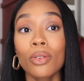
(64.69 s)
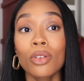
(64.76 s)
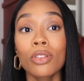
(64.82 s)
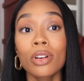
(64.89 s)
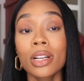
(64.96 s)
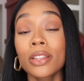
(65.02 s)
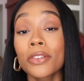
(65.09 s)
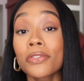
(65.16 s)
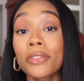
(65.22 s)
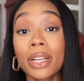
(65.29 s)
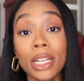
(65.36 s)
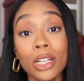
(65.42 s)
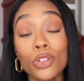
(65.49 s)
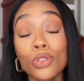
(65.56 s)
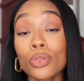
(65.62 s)
or the
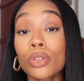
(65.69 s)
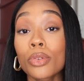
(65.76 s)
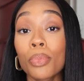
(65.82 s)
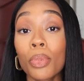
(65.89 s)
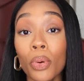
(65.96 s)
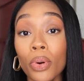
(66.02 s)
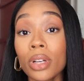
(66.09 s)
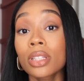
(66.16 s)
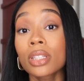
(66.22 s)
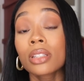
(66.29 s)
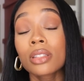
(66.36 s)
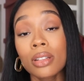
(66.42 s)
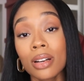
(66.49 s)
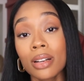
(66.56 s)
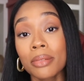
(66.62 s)
financial support to
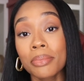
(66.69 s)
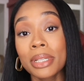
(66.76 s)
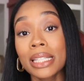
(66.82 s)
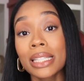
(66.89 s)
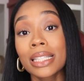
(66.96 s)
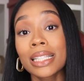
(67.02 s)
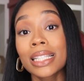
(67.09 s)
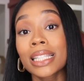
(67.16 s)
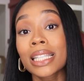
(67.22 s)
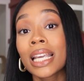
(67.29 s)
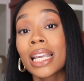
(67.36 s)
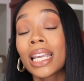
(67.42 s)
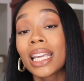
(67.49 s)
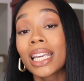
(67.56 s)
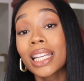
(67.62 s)
start a business,
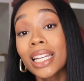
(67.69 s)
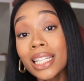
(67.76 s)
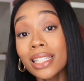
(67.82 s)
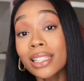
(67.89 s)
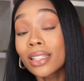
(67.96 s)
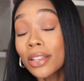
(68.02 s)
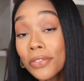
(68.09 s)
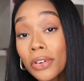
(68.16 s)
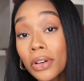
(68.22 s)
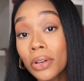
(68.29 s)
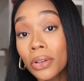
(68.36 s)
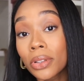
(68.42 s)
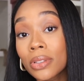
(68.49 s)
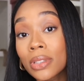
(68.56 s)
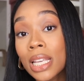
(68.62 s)
it is
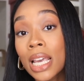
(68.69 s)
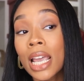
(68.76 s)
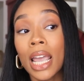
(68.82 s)
difficult.